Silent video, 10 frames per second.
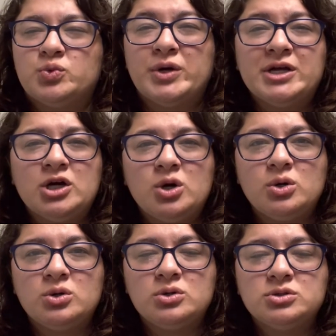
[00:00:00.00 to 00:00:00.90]

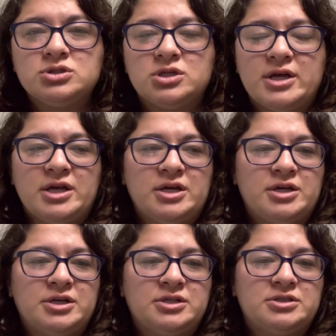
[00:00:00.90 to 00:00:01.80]
wrinkled
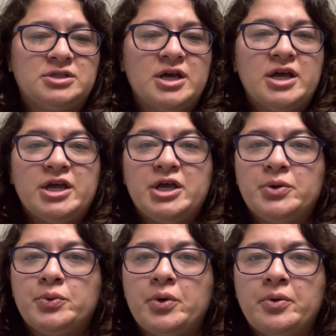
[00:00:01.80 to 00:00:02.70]
and it
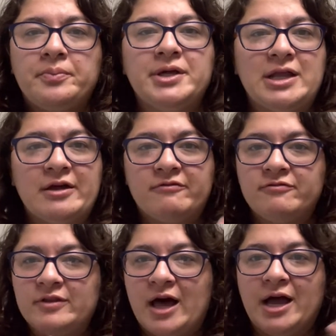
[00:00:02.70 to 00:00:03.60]
won't be like
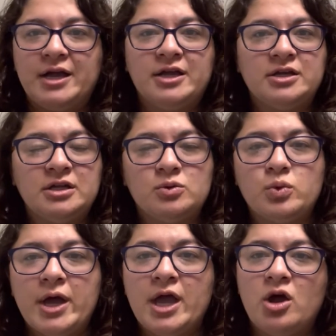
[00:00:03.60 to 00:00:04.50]
flying
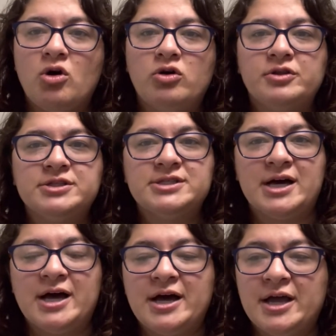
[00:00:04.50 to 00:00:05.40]
away all the
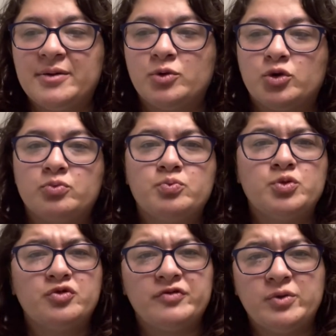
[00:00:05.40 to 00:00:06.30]
time or
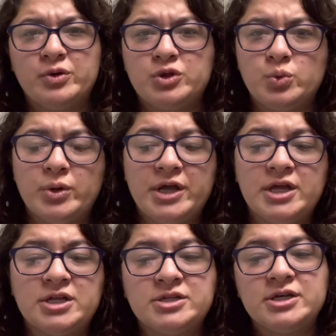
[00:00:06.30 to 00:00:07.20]
moving with the
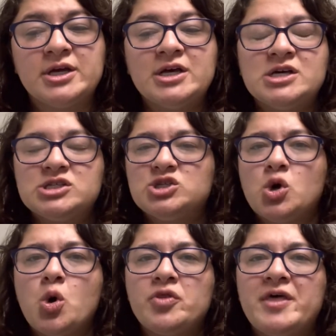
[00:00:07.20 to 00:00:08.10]
wind.
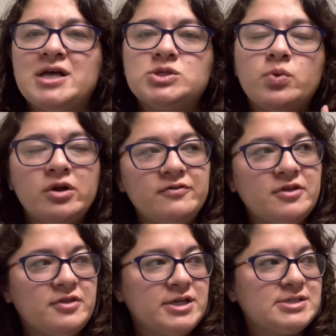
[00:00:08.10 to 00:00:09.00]
So that's one of
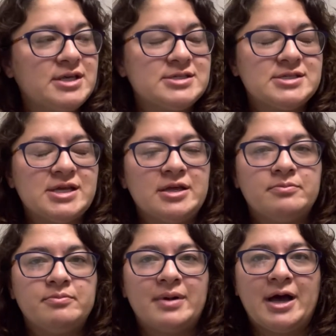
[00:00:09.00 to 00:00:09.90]
the things that's
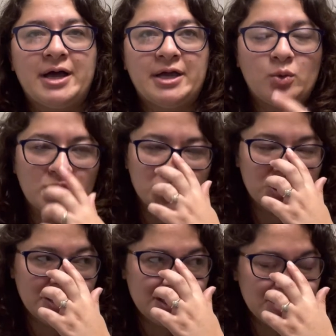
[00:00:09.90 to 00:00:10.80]
in my wish
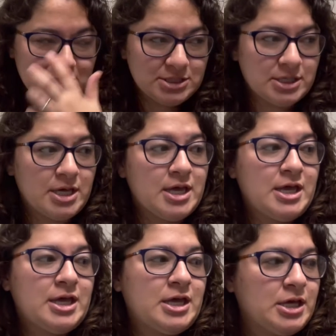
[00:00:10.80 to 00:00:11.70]
list.
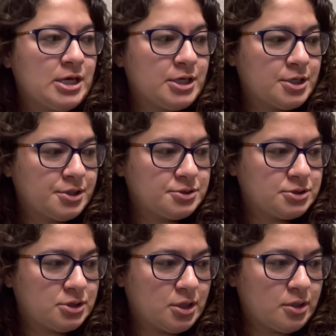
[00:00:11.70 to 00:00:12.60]

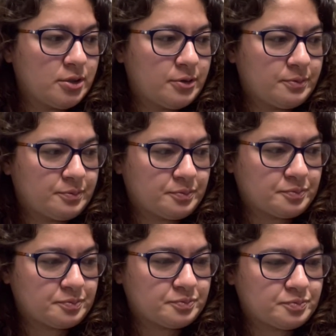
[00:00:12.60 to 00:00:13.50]
And
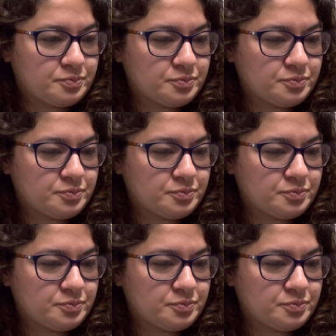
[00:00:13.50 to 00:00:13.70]
I'm